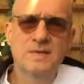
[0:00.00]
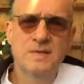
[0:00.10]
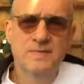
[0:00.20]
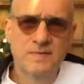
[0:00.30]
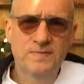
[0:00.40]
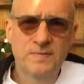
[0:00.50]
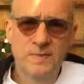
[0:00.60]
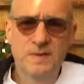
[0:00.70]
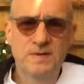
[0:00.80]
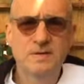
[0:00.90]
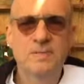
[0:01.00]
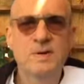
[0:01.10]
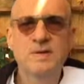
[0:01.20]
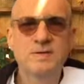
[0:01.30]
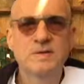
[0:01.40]
different from another
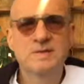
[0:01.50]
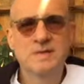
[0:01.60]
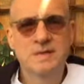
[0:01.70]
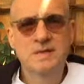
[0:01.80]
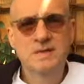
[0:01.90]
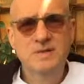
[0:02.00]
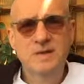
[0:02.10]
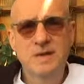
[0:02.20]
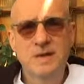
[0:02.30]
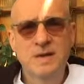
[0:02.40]
person's conditioning,